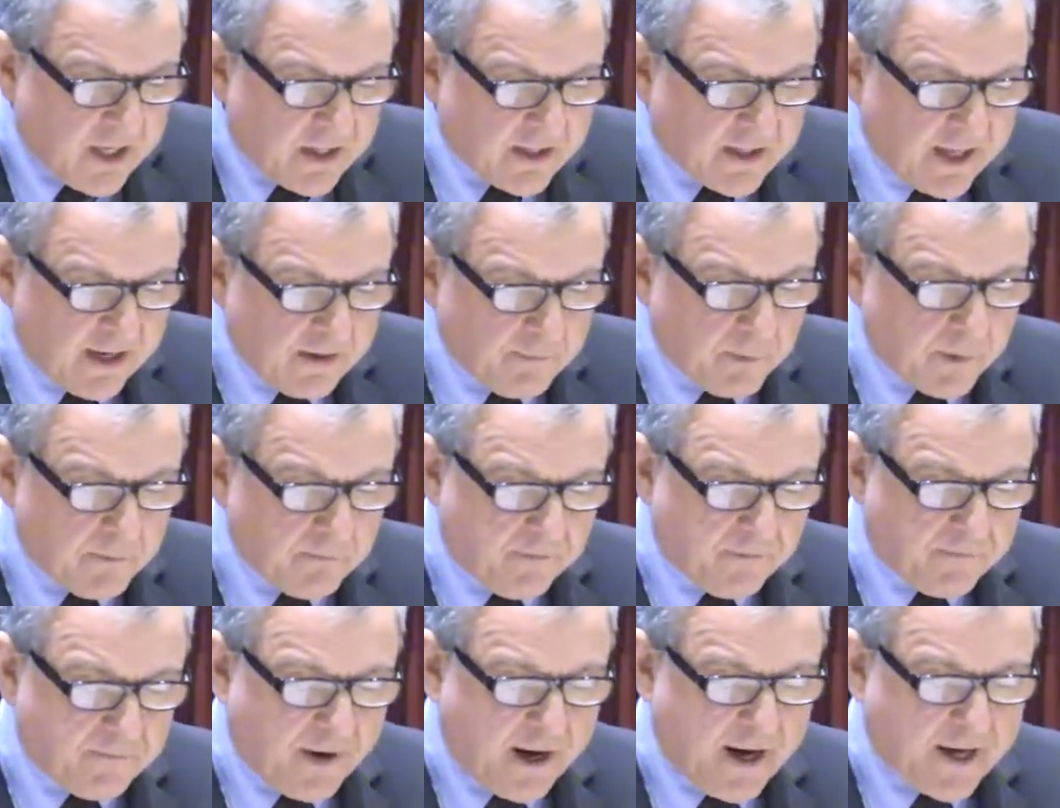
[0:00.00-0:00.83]
They have been
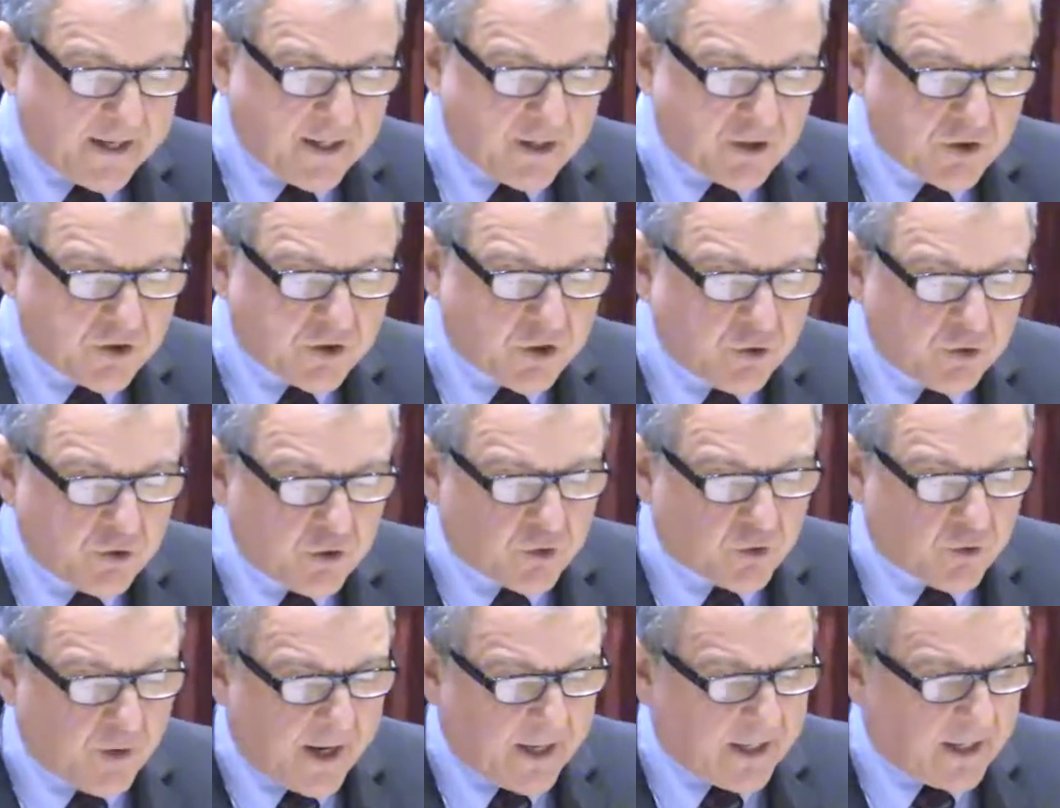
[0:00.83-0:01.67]
providing
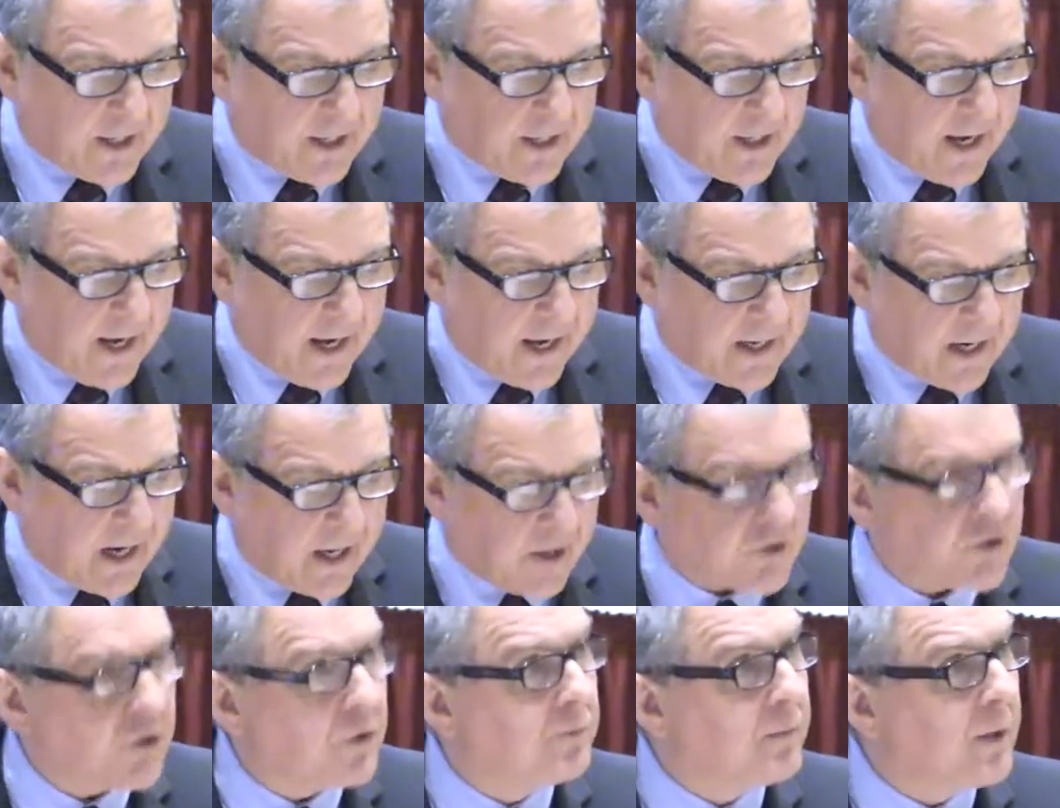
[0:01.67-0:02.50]
student training at
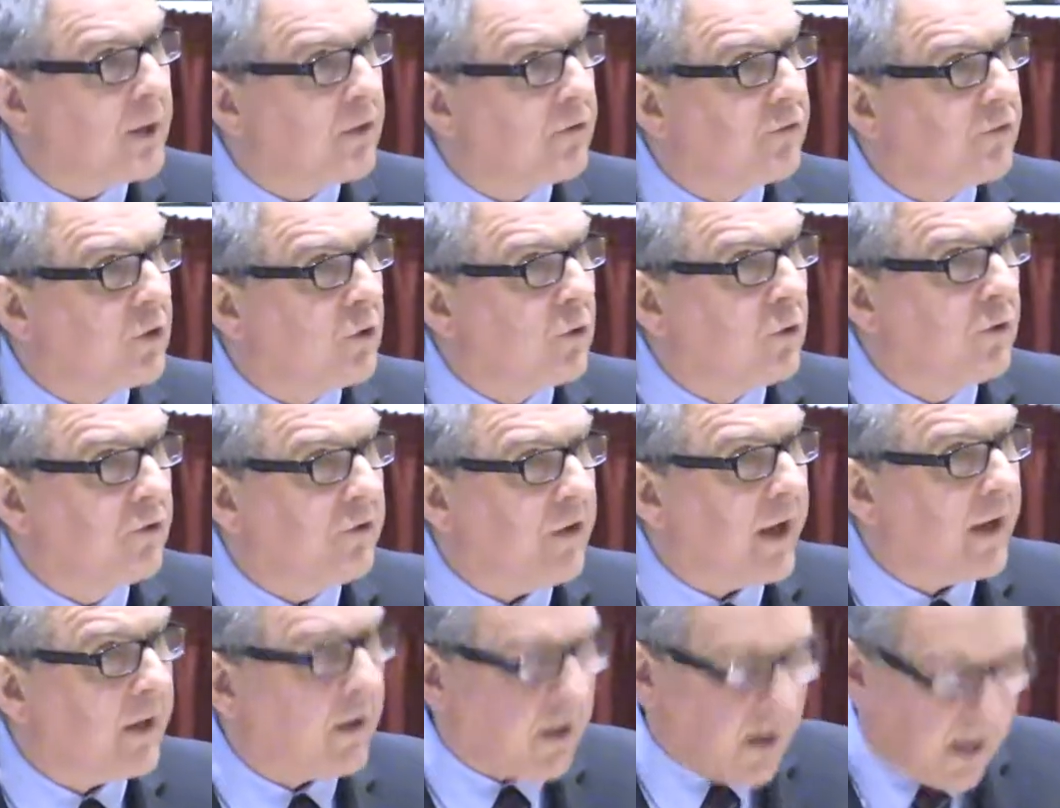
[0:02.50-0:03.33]
our two middle schools
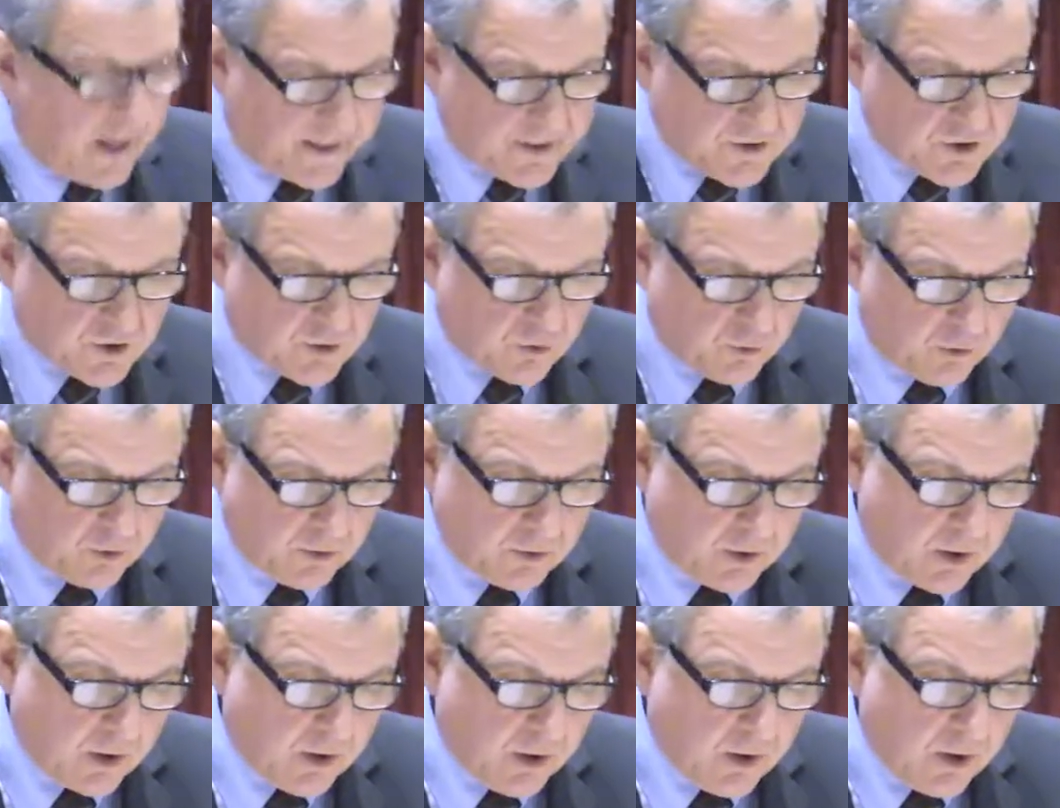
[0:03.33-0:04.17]
and our high school
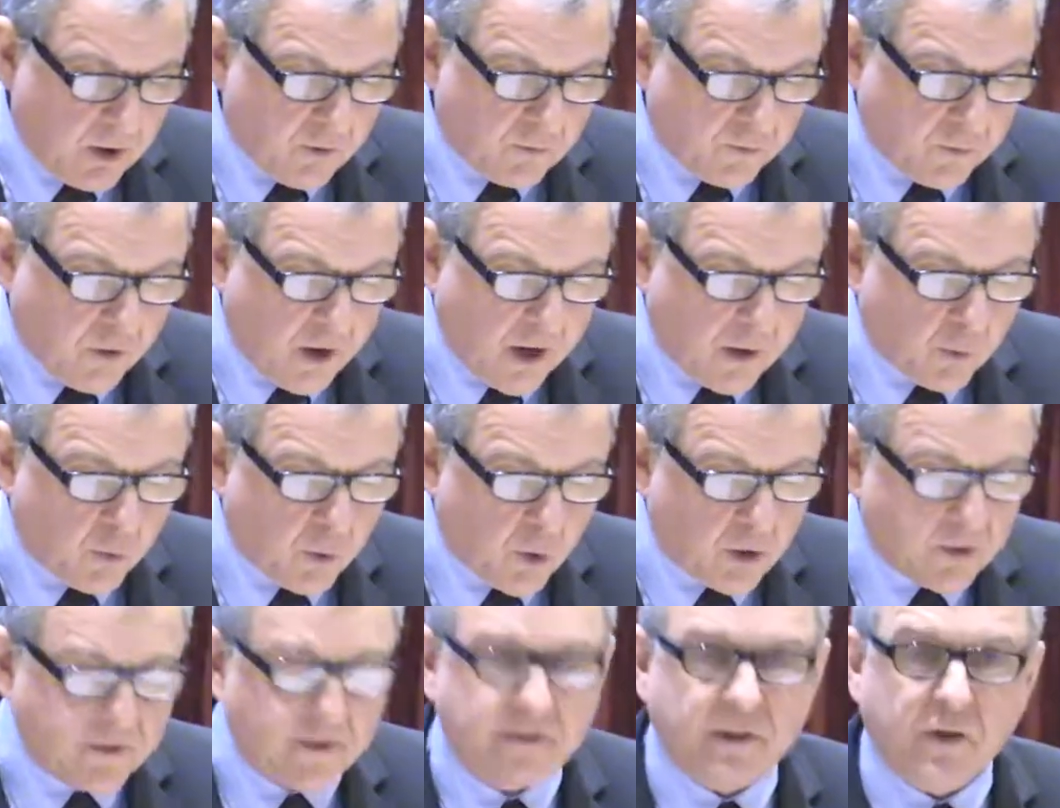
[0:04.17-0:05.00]
for our
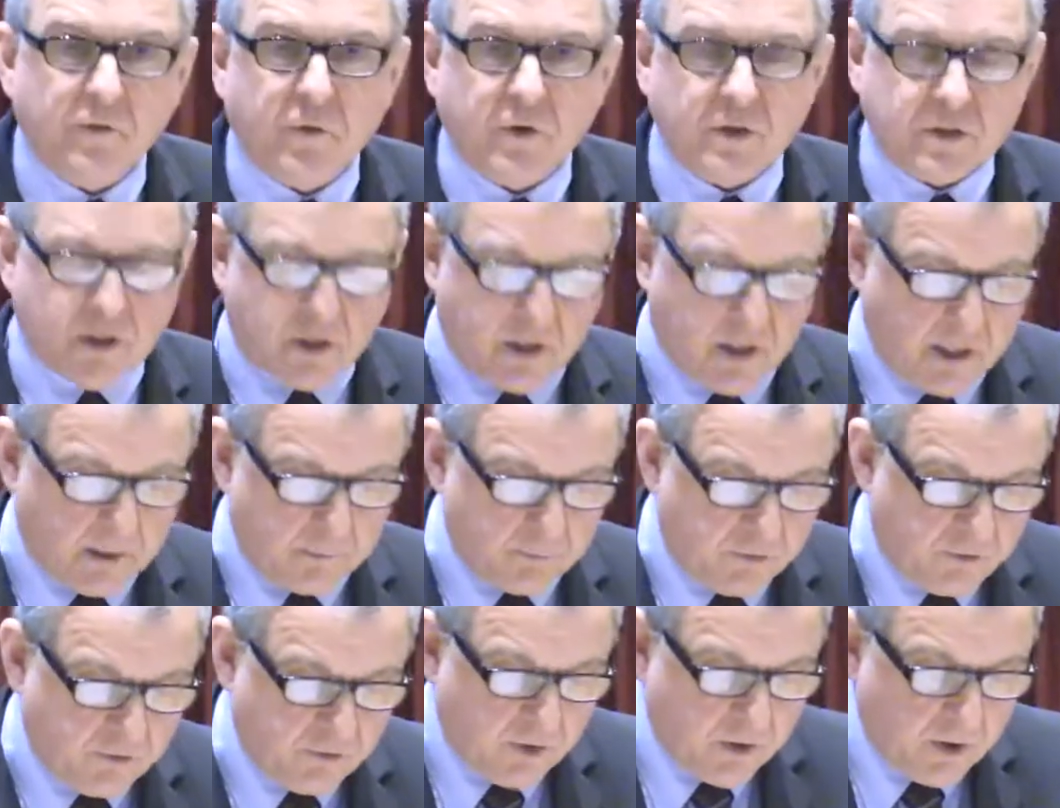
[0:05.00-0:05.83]
World of Difference
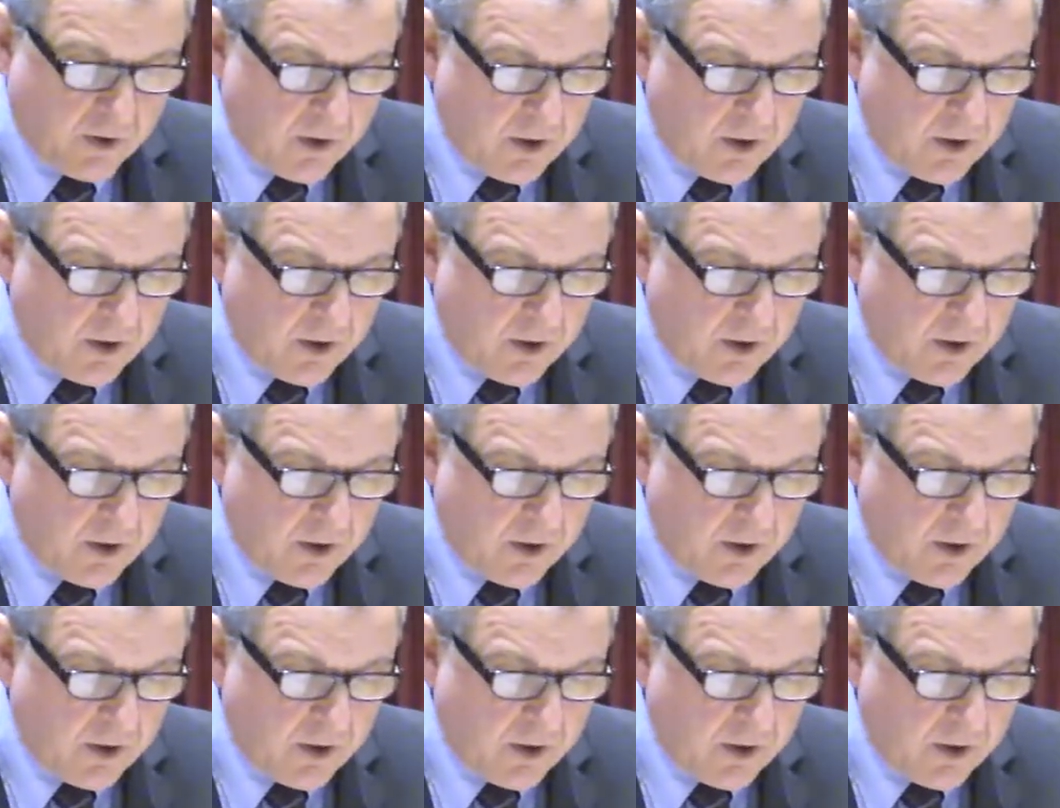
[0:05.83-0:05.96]
clubs.